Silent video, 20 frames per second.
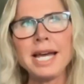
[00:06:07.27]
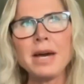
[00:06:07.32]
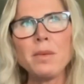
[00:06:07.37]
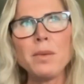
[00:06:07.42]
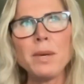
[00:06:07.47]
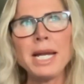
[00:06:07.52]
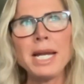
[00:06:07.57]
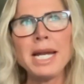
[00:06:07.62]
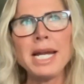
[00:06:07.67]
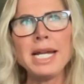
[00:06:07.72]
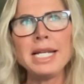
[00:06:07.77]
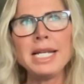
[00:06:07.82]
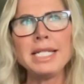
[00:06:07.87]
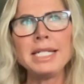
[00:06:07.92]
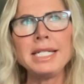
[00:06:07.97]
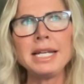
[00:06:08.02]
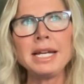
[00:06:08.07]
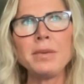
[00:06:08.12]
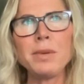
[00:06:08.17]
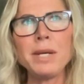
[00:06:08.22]
that we
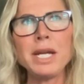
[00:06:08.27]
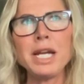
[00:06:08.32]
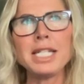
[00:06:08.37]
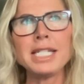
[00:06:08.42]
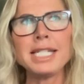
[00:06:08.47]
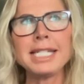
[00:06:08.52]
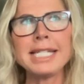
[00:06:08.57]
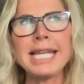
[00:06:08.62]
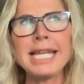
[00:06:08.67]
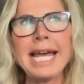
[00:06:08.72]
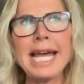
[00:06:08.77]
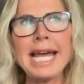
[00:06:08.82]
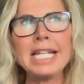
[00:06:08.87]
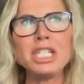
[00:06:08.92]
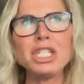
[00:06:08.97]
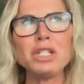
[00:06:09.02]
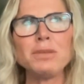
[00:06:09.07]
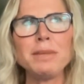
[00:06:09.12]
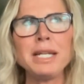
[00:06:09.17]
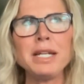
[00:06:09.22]
are scared
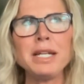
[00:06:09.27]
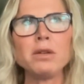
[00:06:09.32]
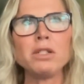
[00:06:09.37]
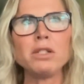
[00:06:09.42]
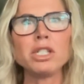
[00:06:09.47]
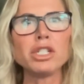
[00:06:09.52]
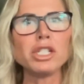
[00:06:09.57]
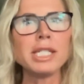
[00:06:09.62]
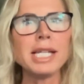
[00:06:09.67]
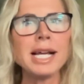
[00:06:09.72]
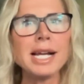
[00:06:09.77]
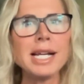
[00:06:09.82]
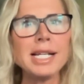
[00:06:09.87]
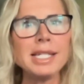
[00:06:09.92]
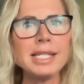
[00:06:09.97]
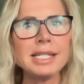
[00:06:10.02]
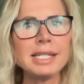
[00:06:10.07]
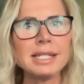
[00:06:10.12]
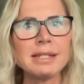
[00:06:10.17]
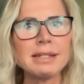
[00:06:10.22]
to be
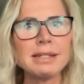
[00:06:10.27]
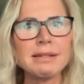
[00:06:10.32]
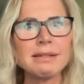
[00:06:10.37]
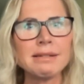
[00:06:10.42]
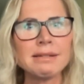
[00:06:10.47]
ostracized?